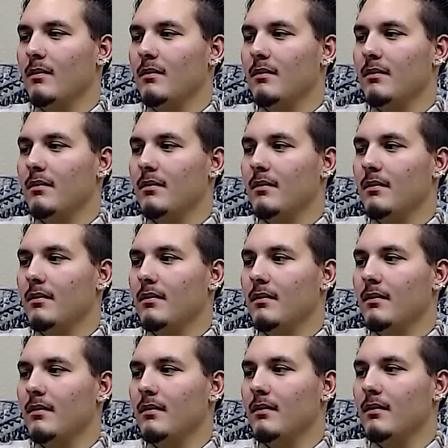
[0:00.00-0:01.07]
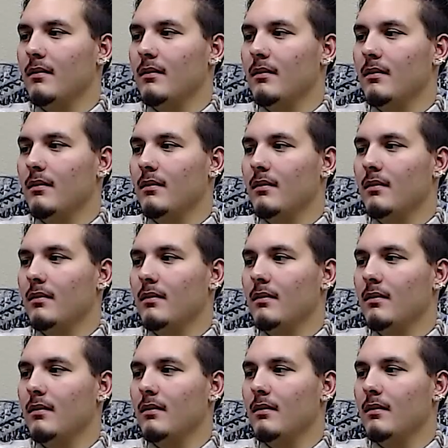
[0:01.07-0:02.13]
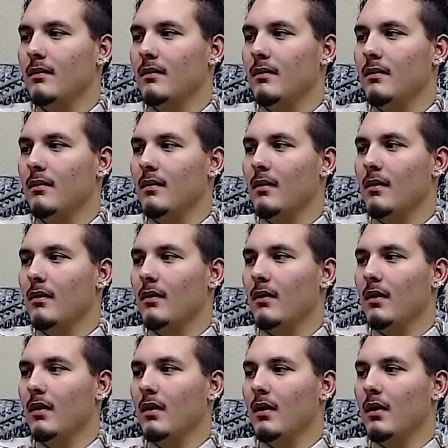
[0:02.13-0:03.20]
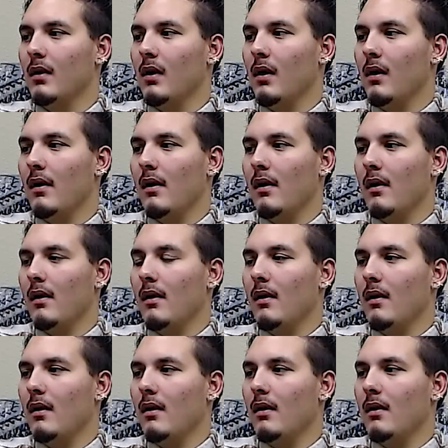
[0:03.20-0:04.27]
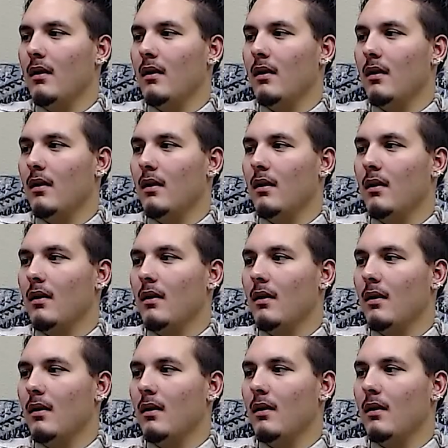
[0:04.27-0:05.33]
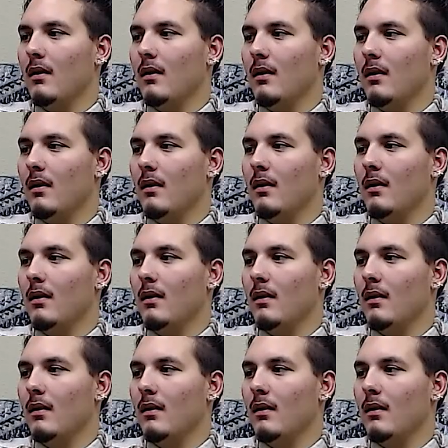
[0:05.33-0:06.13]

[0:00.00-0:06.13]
(silent)